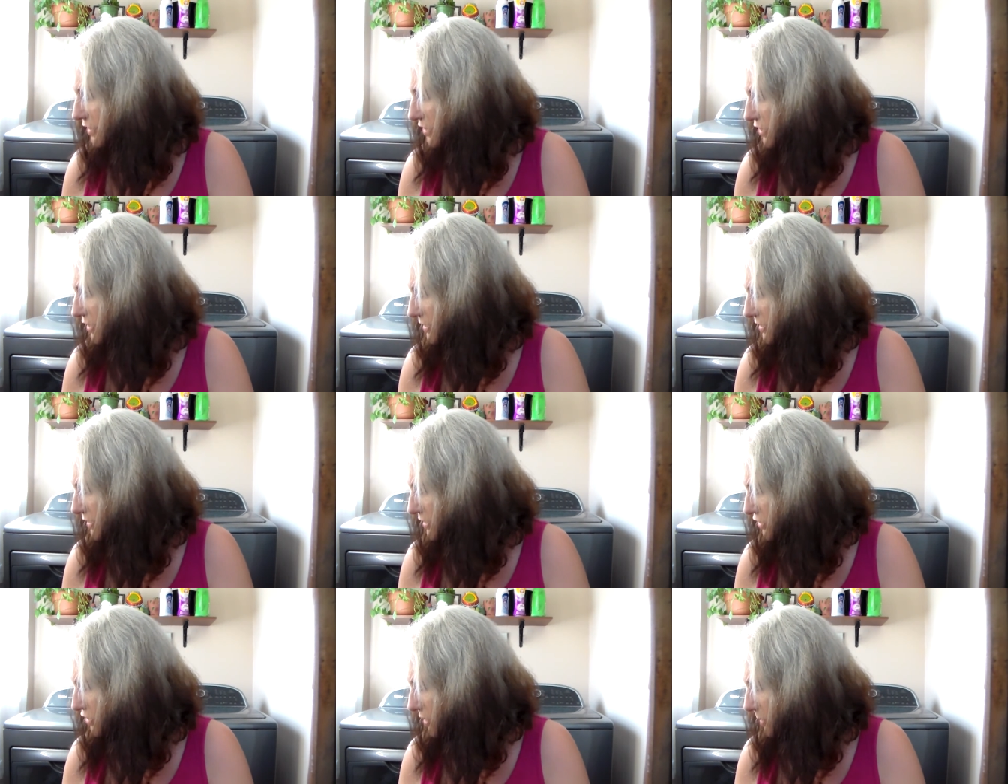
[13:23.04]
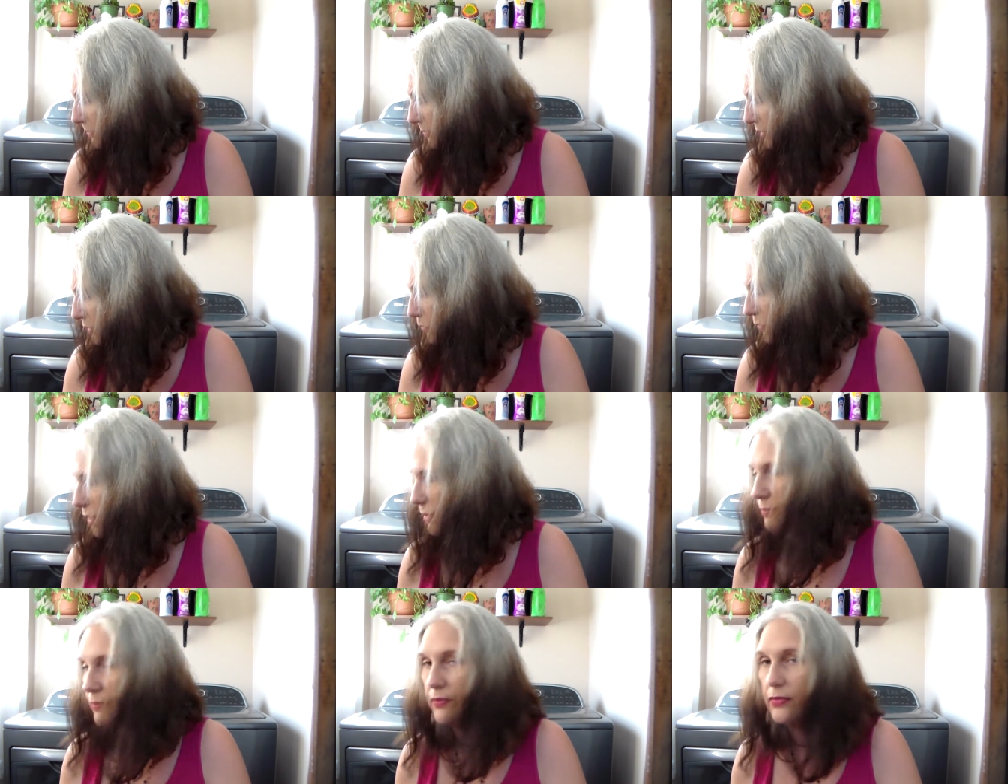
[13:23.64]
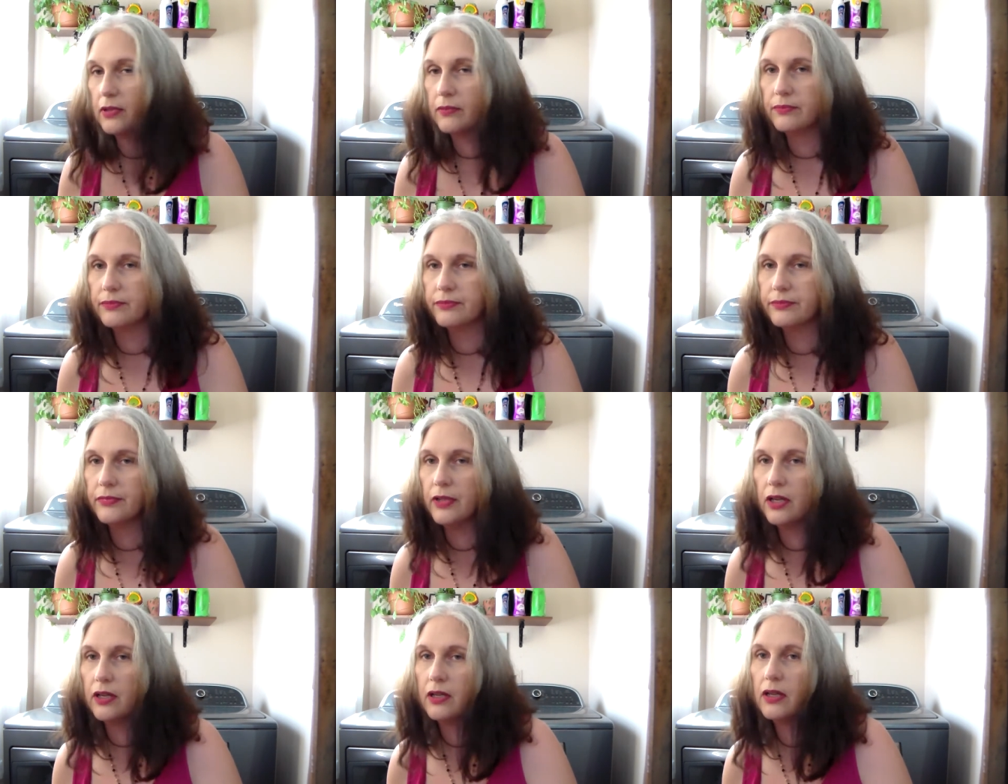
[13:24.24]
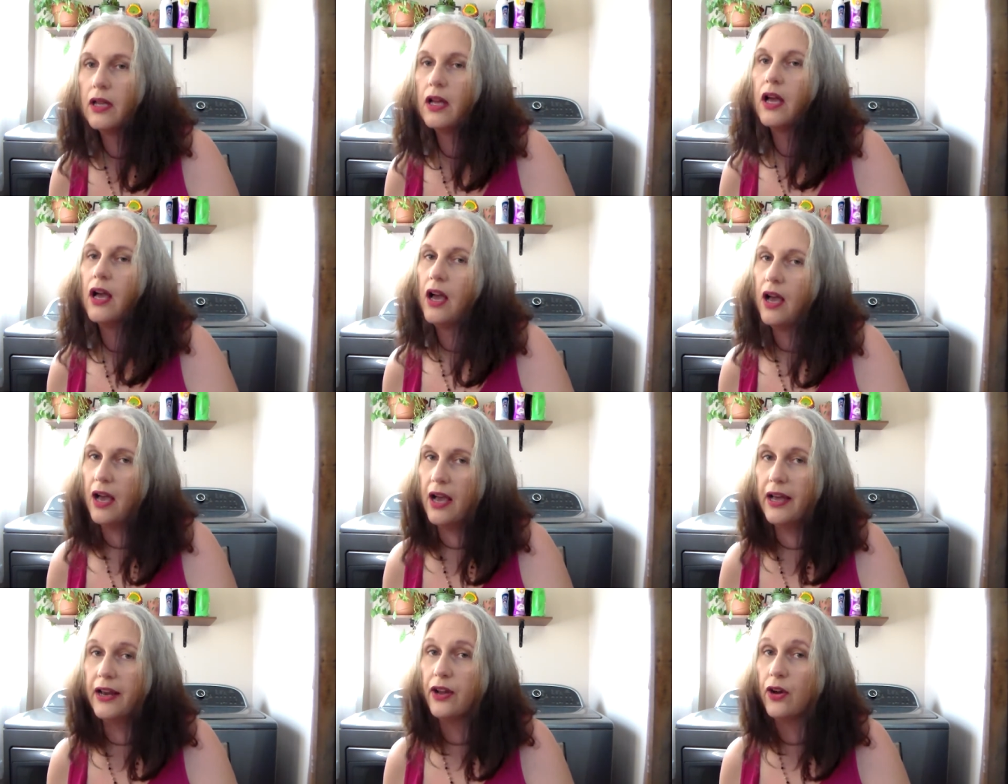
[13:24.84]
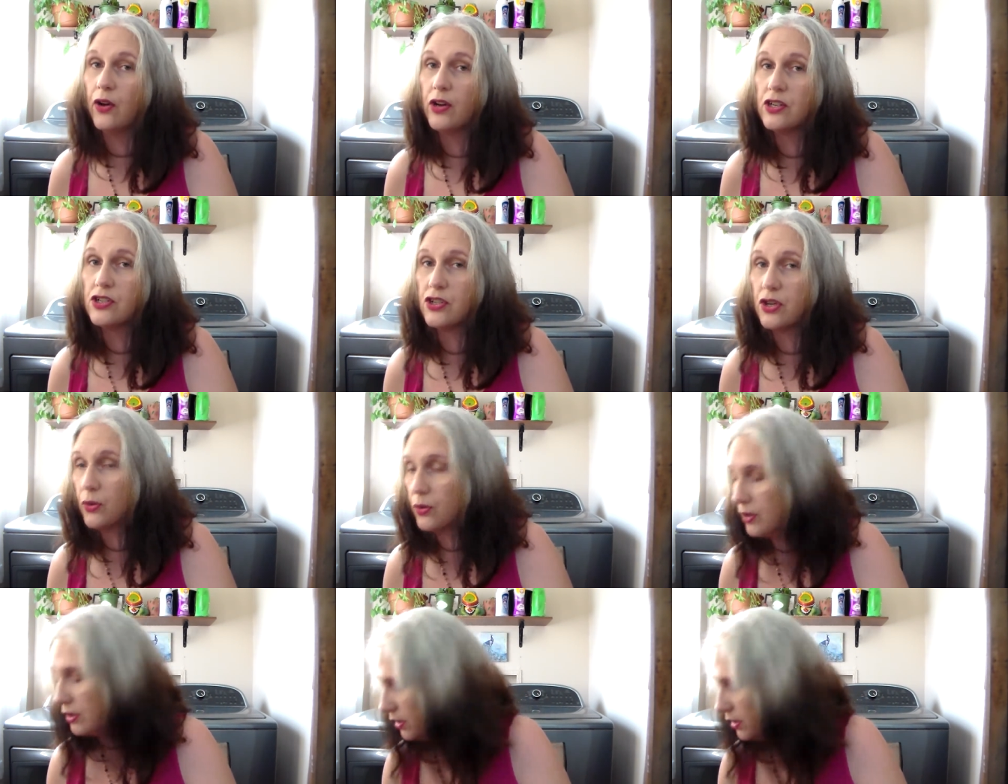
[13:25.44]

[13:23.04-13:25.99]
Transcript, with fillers: She's a jumpy one. I know I show